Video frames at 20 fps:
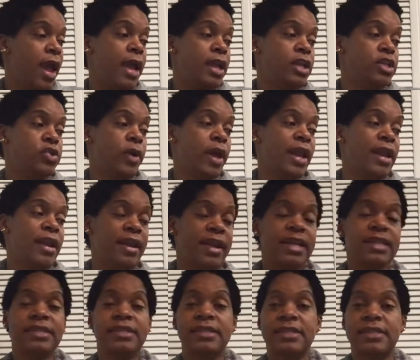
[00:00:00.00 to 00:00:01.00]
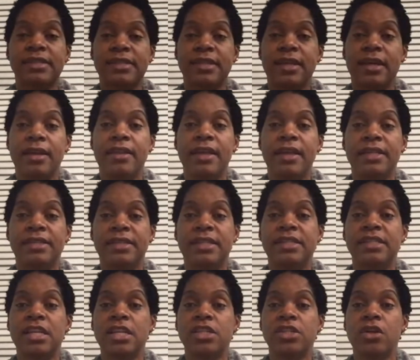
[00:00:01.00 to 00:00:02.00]
and to enlist the
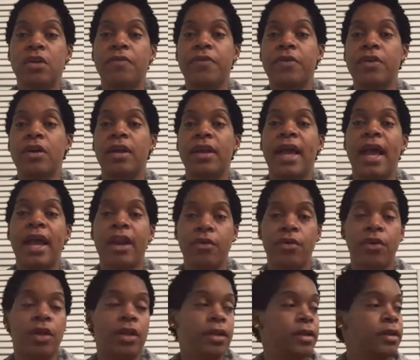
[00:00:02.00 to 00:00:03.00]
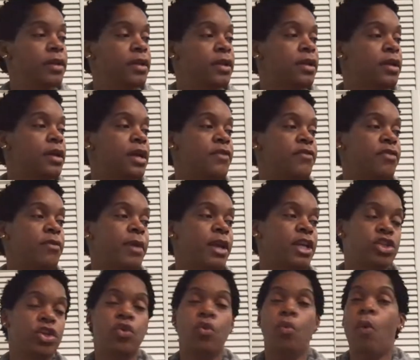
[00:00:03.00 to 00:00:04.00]
assistance of collateral
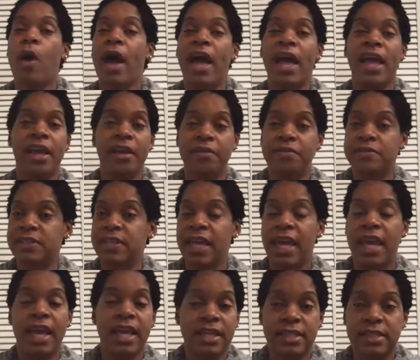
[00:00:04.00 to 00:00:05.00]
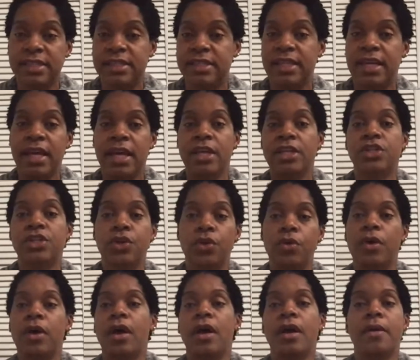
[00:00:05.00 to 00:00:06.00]
information, wives, kids, to
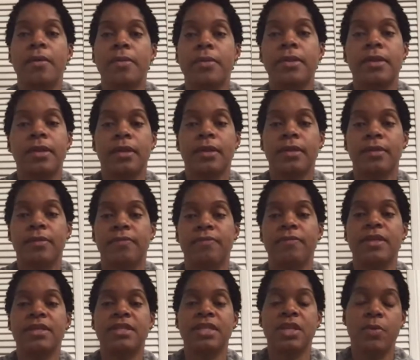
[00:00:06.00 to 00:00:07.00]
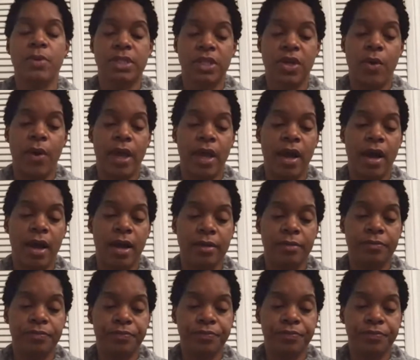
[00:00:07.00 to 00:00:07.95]
see what's going on.